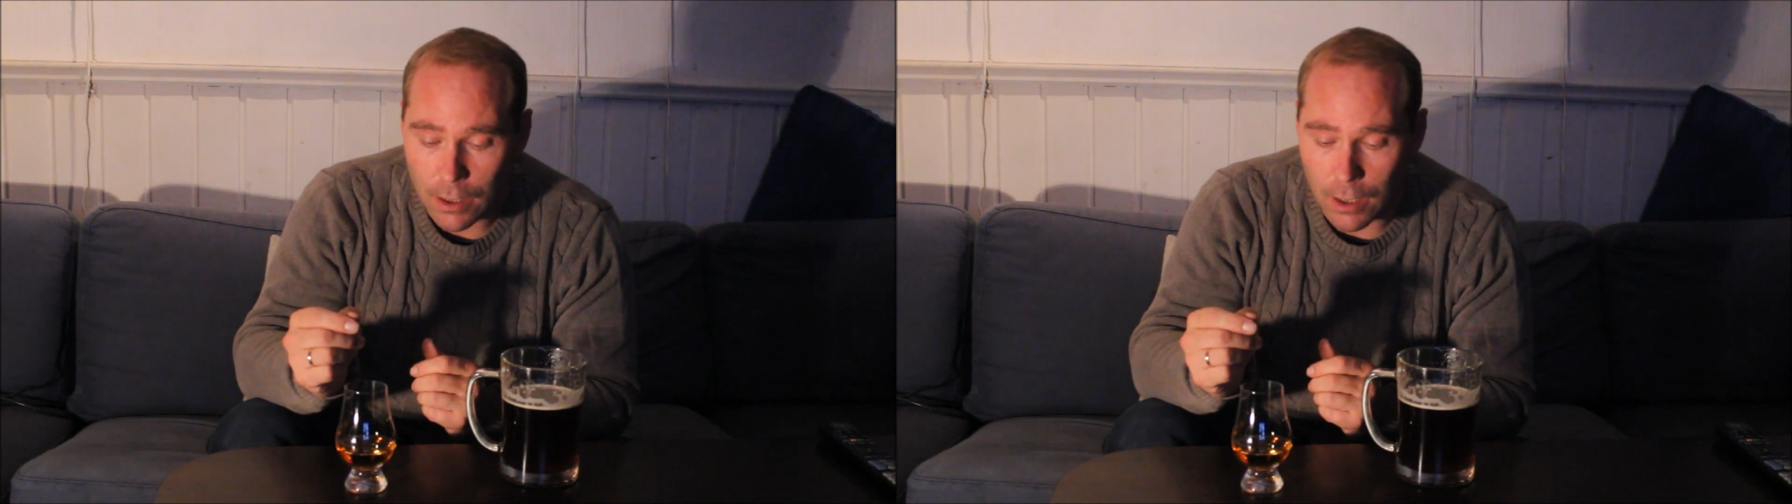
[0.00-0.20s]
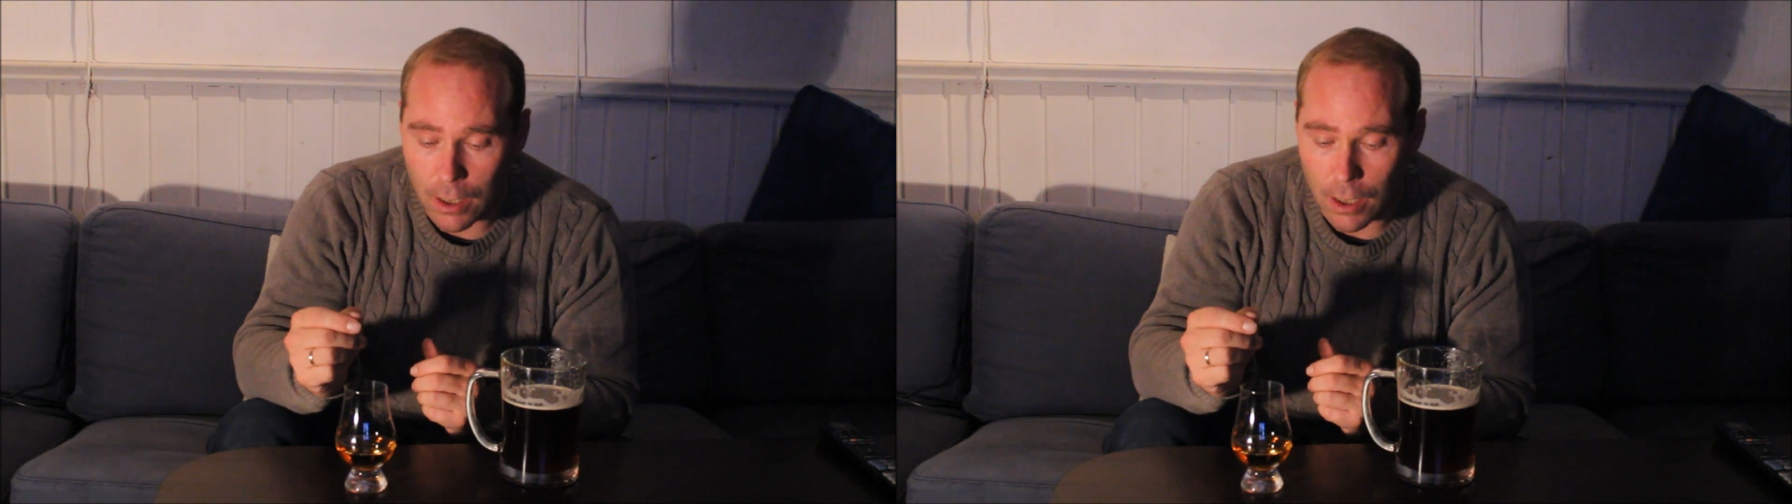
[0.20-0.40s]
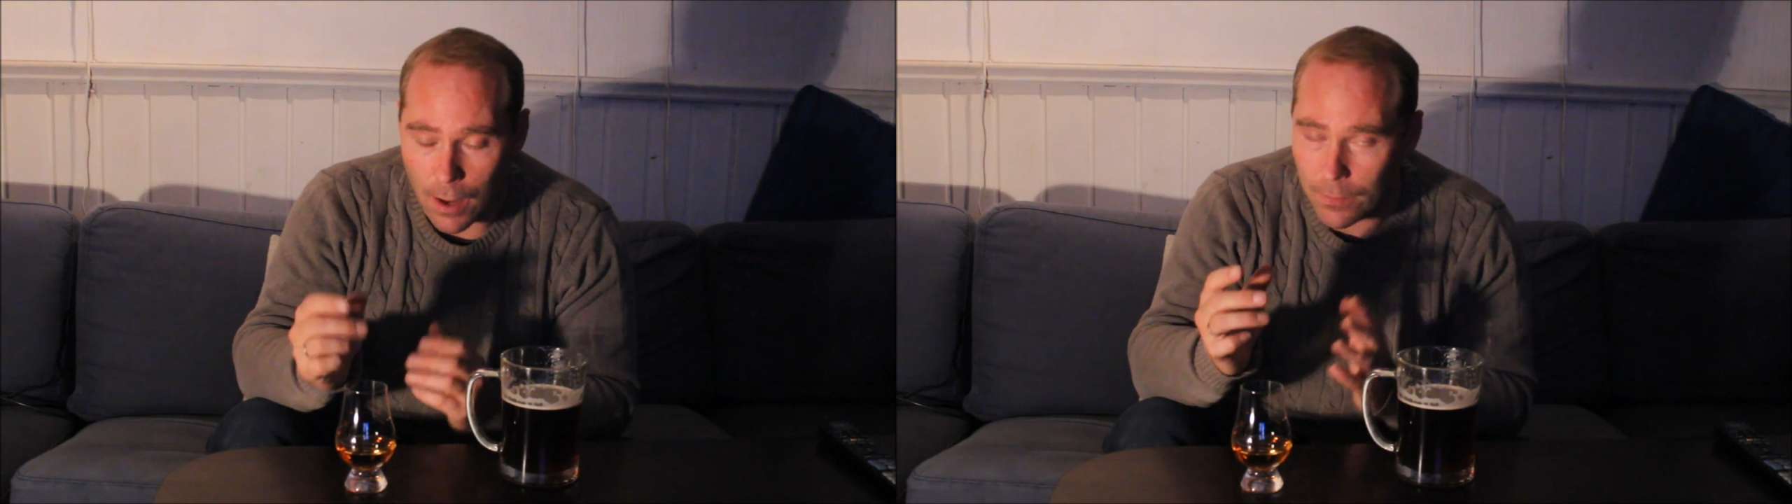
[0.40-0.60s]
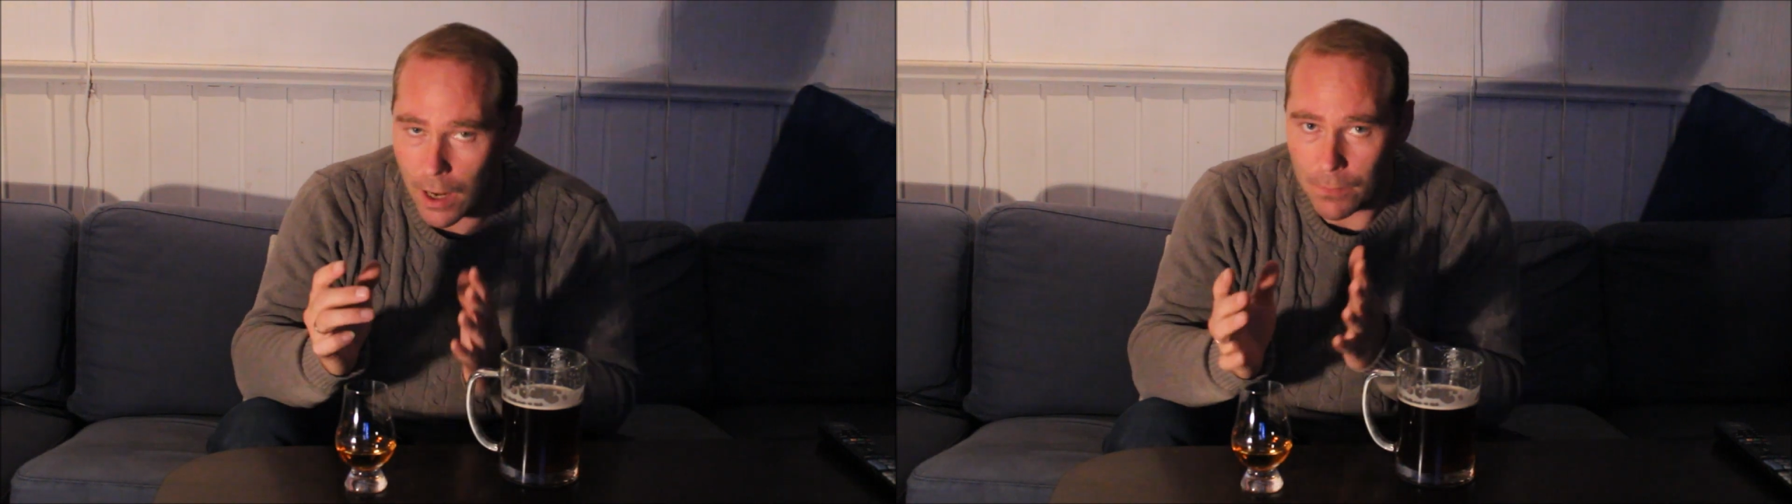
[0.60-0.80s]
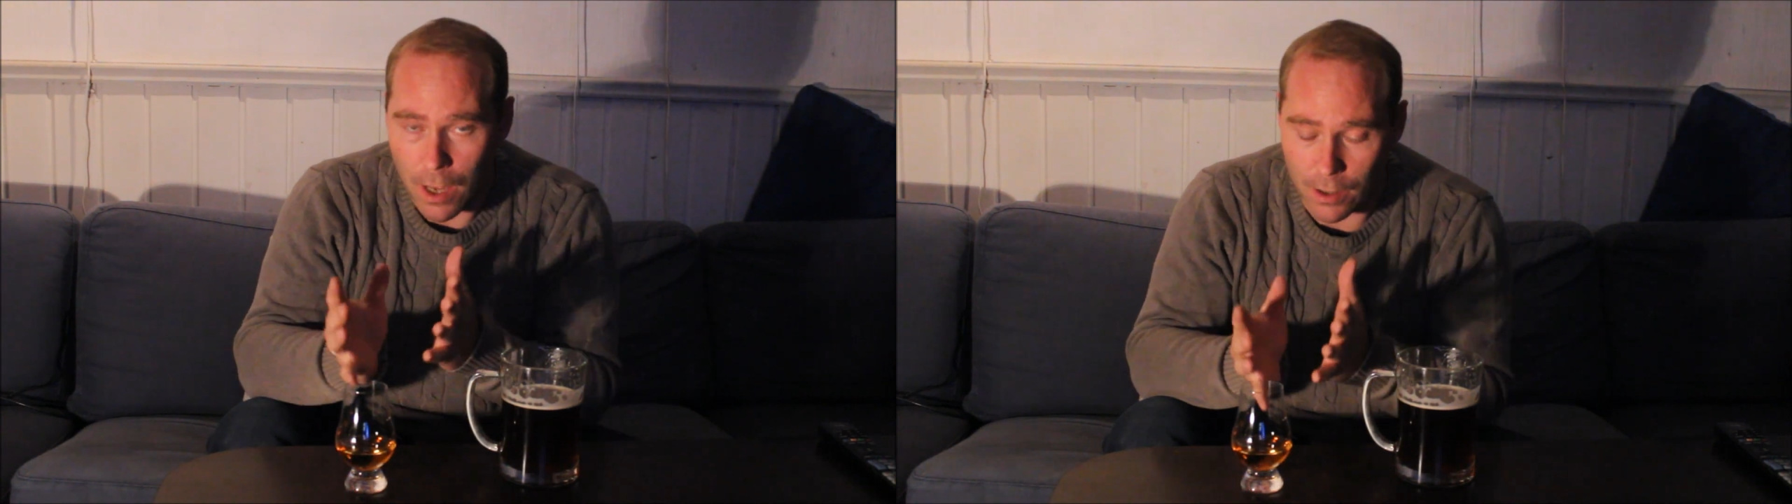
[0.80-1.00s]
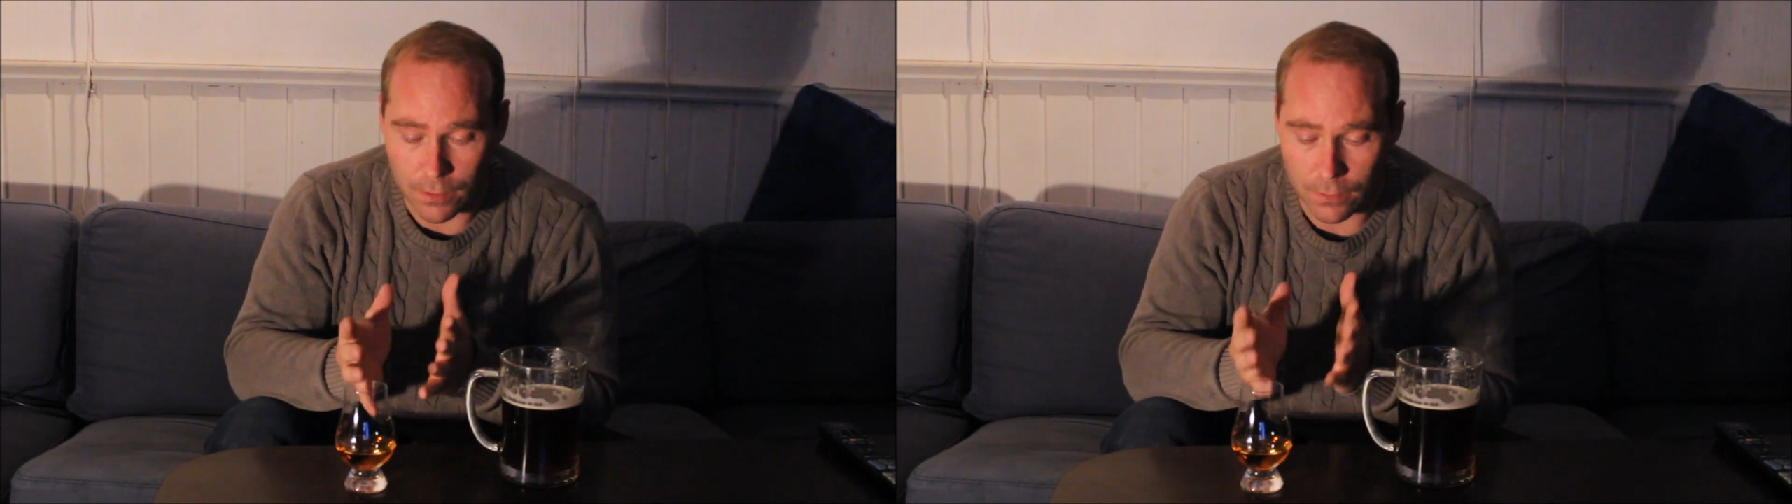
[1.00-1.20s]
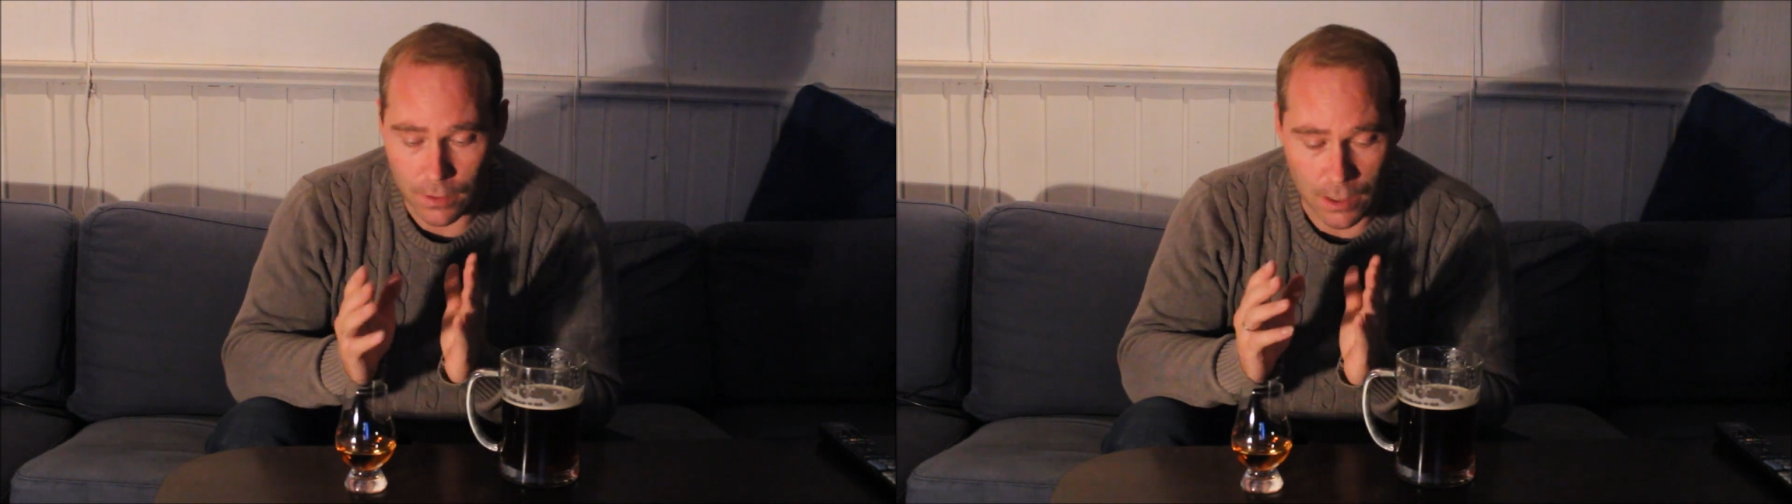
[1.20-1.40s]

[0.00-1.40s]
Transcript: I'm not an